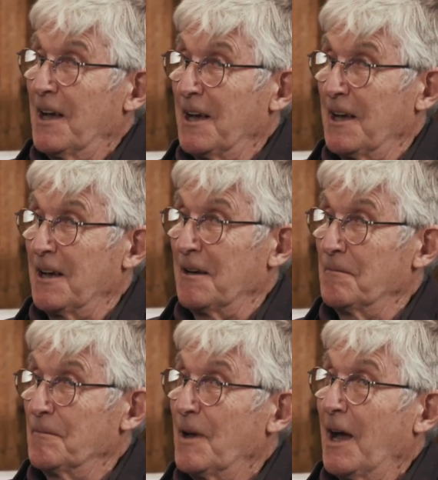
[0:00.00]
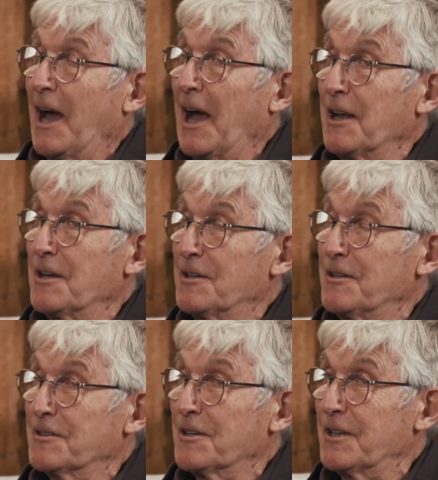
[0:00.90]
And
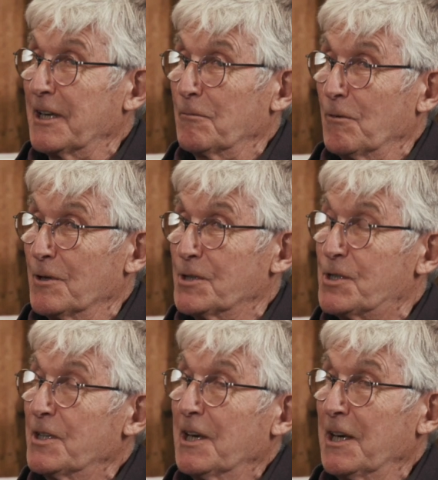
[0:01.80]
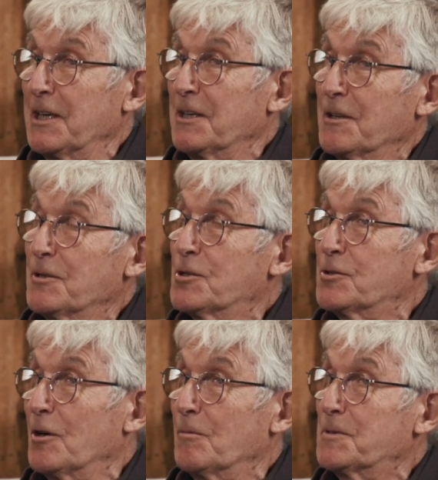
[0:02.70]
the other thing was it
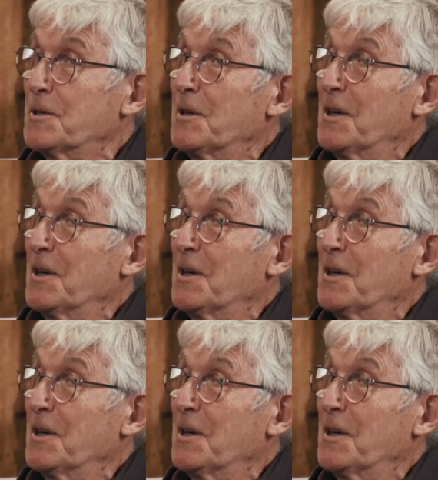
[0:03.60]
stopped